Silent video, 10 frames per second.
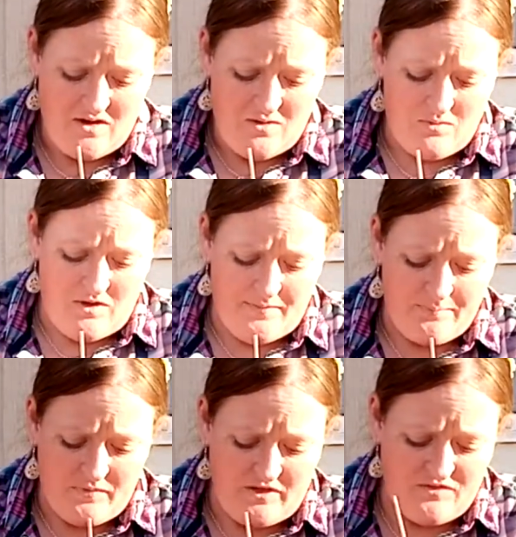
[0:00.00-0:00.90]
Well,
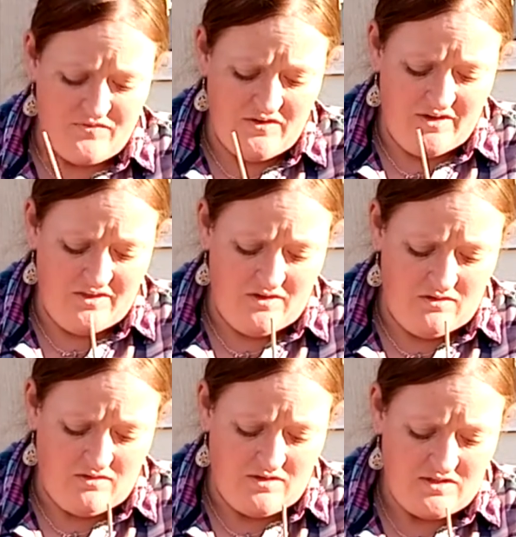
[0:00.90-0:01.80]
there's very
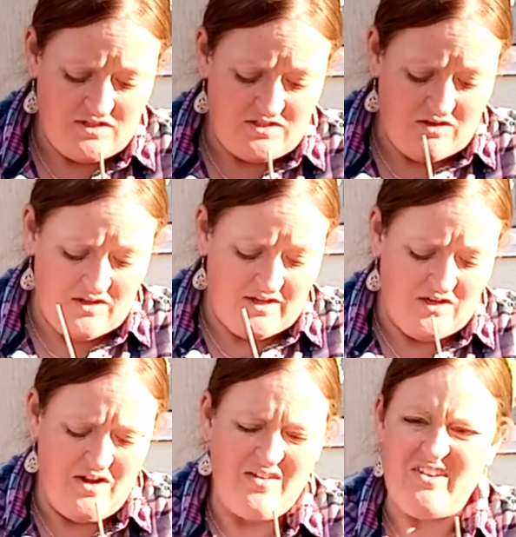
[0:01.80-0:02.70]
little salt. Like, you'd
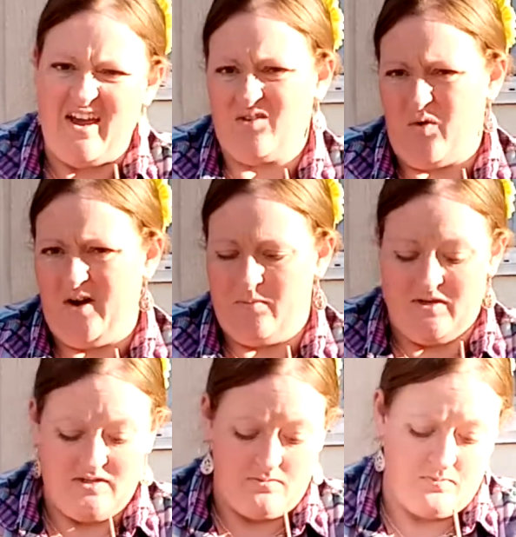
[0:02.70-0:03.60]
have to add quite a bit
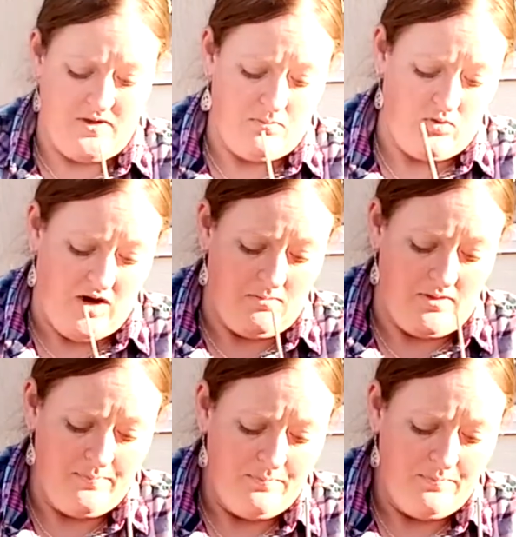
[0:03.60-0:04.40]
to be a problem.